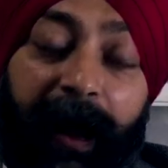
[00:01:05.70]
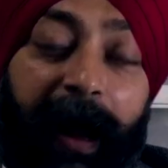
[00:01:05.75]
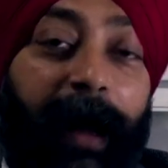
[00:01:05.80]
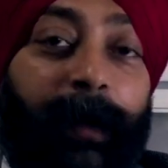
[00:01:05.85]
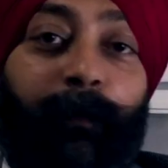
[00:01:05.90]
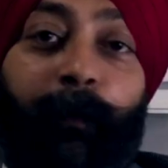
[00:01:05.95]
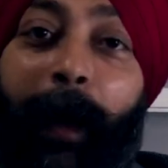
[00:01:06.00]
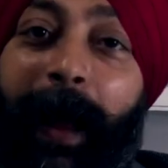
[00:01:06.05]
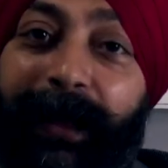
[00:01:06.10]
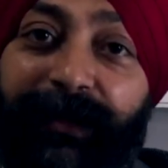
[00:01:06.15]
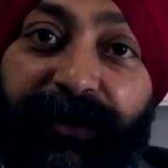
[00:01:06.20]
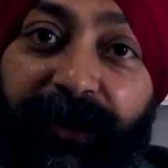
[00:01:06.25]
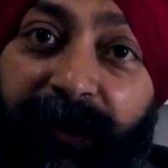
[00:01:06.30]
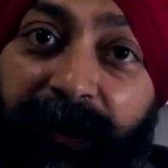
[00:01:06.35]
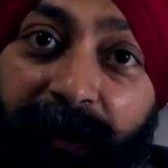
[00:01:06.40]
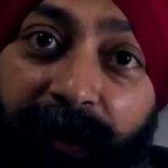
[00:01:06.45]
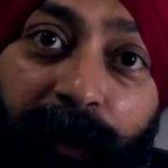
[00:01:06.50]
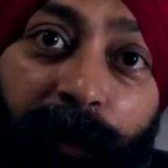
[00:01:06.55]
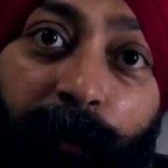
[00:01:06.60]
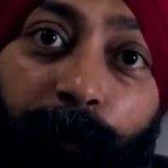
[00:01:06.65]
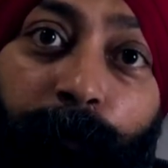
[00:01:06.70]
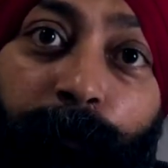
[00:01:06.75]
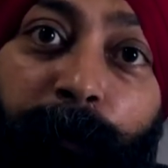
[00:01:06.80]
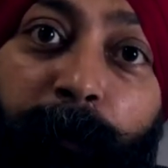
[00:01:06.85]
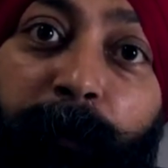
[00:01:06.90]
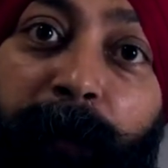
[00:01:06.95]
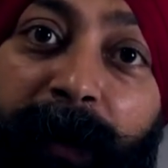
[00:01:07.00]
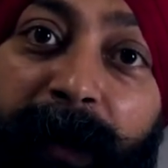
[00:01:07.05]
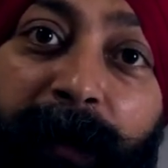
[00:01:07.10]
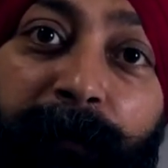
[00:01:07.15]
At Magic,
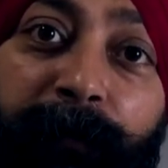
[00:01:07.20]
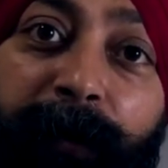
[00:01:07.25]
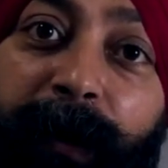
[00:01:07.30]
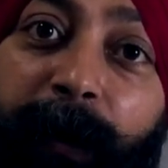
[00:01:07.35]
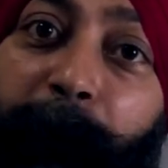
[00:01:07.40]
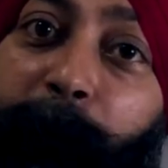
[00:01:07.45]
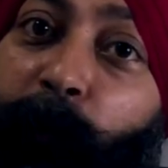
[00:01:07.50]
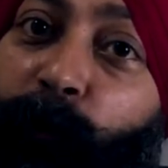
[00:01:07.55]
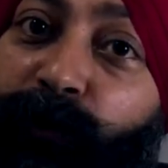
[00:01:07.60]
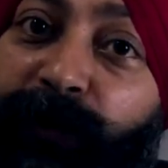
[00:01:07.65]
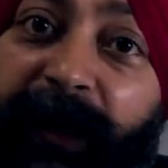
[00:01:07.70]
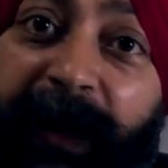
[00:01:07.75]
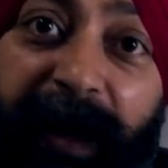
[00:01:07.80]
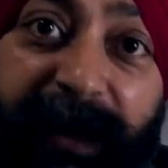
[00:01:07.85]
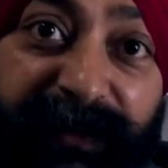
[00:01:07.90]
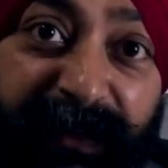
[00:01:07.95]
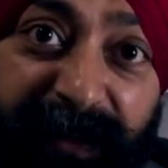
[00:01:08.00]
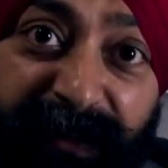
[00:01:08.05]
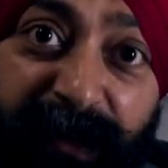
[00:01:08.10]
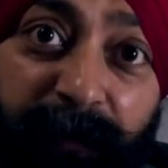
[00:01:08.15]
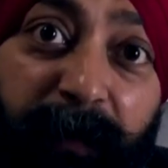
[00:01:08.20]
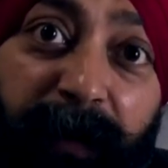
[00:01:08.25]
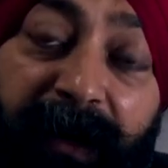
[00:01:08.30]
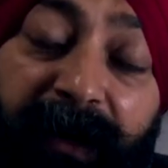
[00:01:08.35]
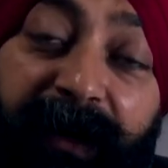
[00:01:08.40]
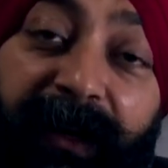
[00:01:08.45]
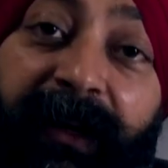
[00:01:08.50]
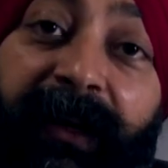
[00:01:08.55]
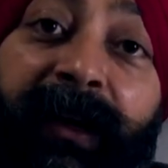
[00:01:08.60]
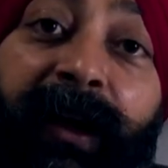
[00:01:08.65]
we believe in approaching
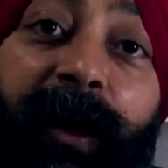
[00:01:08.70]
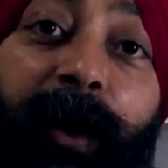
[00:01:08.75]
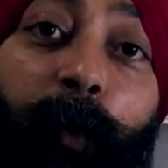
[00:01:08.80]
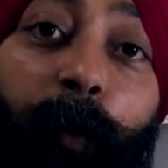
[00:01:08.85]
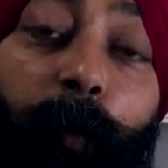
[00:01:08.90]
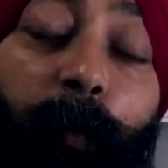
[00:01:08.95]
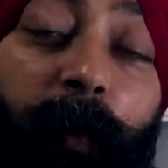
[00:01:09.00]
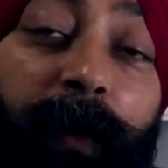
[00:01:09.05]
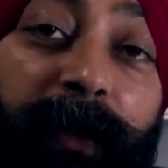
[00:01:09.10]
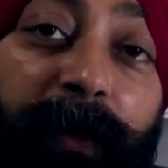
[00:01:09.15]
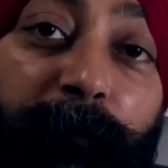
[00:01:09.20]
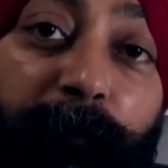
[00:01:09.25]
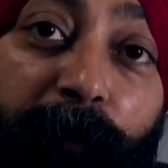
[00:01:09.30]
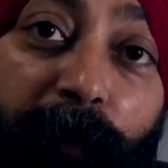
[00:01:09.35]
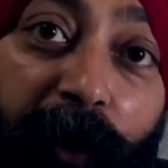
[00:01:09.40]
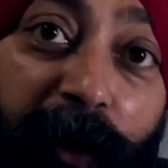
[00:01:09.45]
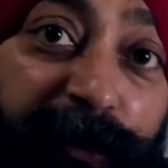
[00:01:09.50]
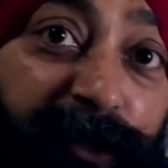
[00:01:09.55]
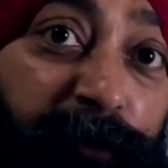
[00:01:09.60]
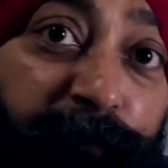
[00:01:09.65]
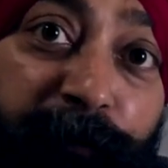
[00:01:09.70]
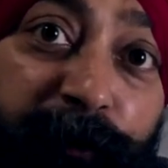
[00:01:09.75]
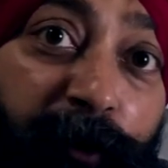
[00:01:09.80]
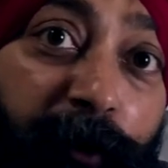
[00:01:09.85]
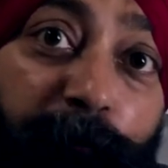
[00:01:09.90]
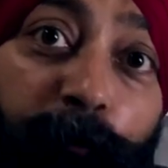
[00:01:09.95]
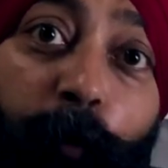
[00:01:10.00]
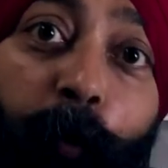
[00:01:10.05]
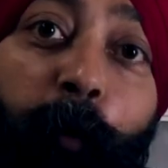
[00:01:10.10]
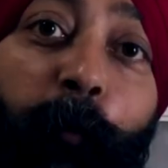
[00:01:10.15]
accessibility with the philosophy
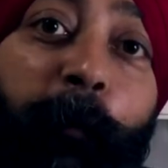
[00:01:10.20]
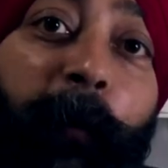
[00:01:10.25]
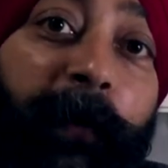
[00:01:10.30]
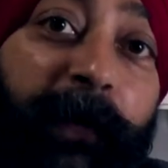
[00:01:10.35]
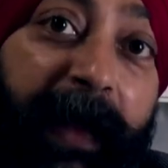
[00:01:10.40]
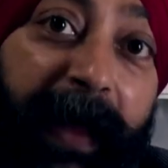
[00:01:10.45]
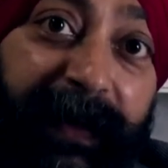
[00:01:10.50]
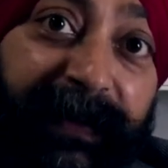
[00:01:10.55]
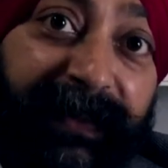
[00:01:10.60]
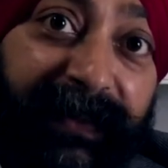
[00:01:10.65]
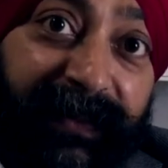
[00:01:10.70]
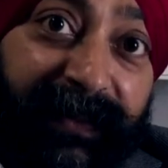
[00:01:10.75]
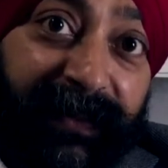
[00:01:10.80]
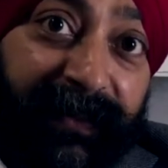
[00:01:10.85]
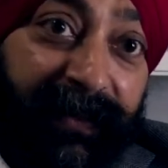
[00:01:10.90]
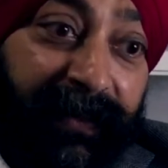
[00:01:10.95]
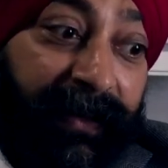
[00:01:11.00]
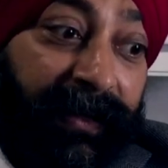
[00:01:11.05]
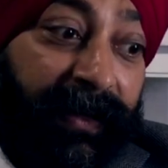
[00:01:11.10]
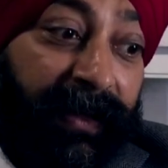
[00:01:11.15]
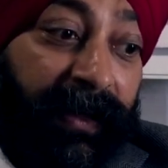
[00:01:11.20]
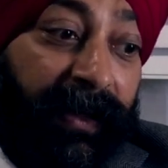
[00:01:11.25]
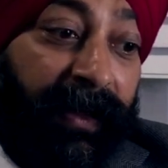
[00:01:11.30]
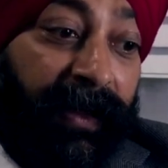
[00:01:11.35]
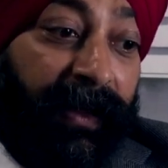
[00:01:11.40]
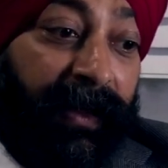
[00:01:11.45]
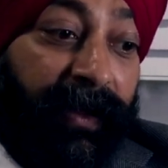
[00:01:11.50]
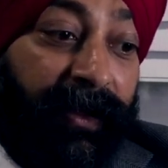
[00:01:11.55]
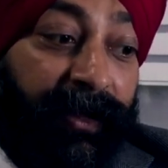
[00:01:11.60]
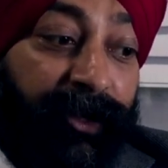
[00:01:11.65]
of openness,
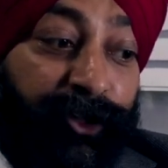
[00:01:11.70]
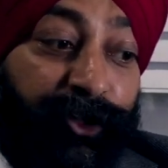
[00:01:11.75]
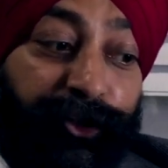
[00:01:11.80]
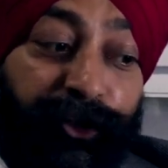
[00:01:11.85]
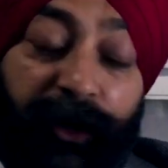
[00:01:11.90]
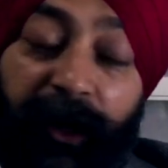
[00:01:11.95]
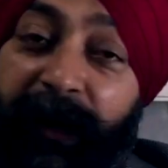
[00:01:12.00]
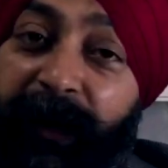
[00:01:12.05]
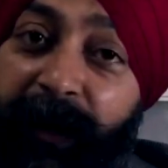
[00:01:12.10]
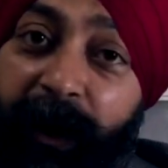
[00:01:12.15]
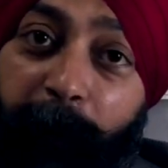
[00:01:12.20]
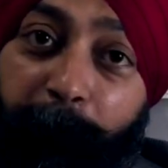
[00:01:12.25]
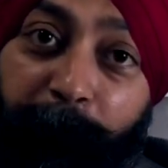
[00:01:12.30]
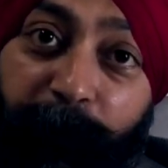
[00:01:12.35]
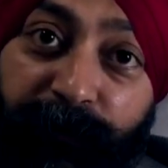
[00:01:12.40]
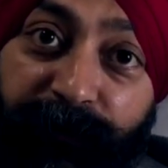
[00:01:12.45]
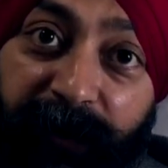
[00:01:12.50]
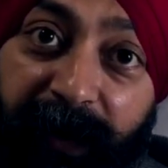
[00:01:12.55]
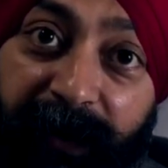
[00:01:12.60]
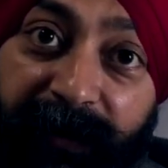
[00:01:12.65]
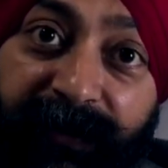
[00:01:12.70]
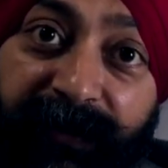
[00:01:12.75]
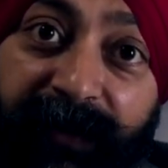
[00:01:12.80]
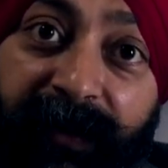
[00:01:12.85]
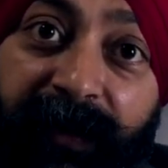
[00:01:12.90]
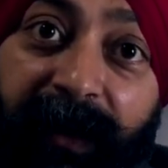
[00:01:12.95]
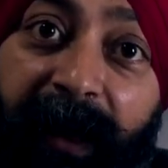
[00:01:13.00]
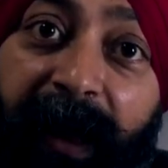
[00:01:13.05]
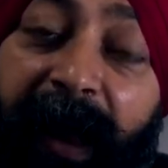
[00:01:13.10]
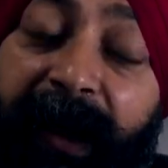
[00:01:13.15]
sharing our process
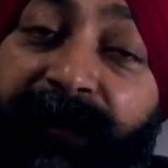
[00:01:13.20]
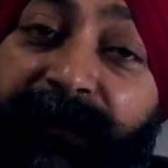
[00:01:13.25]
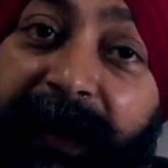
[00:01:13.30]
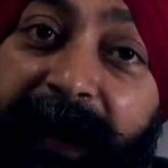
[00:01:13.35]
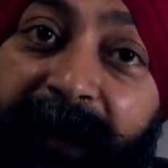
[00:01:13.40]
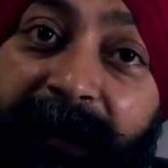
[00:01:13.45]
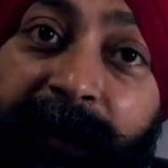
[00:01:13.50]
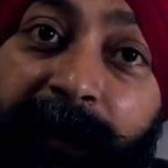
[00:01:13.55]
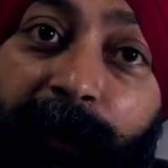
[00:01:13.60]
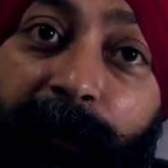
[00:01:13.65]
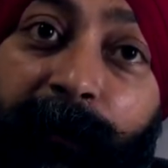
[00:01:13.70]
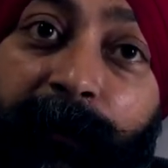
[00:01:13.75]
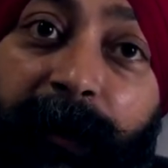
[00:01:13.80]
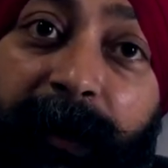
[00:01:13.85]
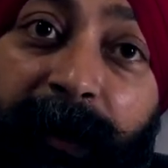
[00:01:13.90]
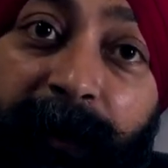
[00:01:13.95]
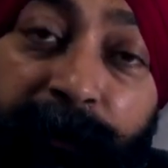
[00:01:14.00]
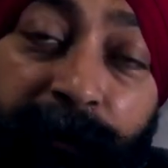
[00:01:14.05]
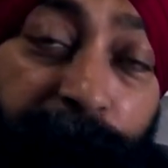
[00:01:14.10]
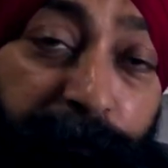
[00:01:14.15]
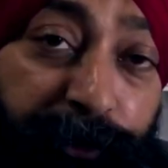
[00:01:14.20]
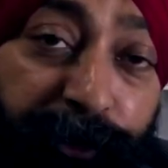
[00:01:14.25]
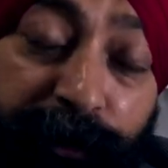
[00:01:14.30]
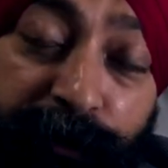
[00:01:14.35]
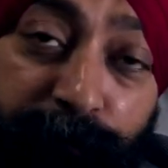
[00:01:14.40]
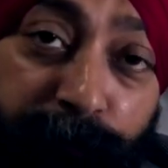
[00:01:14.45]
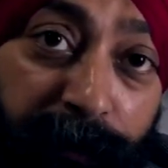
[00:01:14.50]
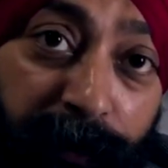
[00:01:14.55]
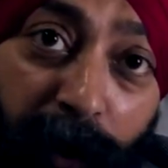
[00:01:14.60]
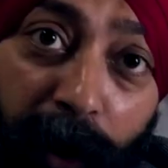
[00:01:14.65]
and technical
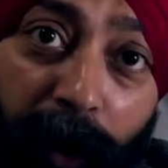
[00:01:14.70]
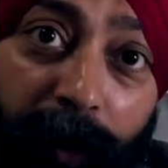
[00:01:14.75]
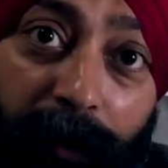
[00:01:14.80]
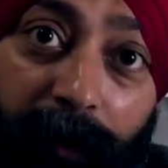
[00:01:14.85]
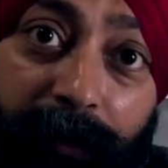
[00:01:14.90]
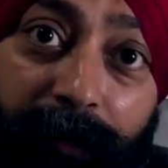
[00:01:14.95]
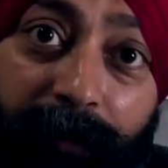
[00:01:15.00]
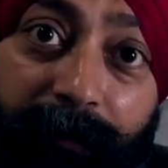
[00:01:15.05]
innovations with all.